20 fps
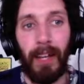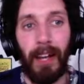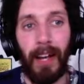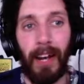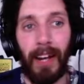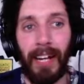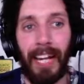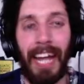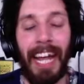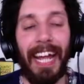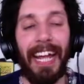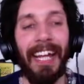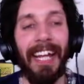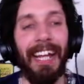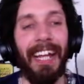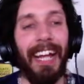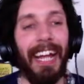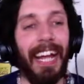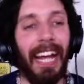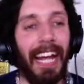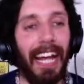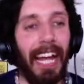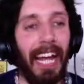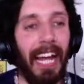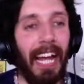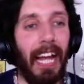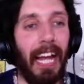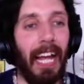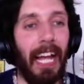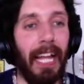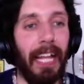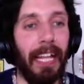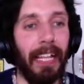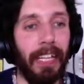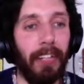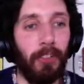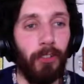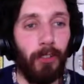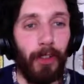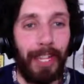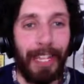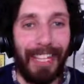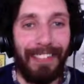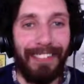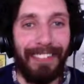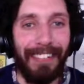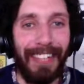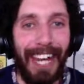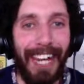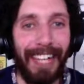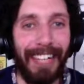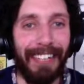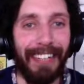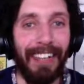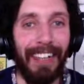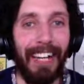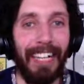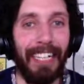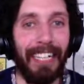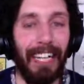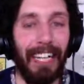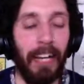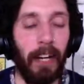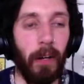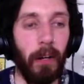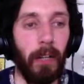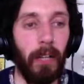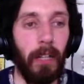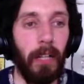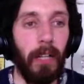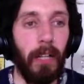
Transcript: Okay, let's try that second line now.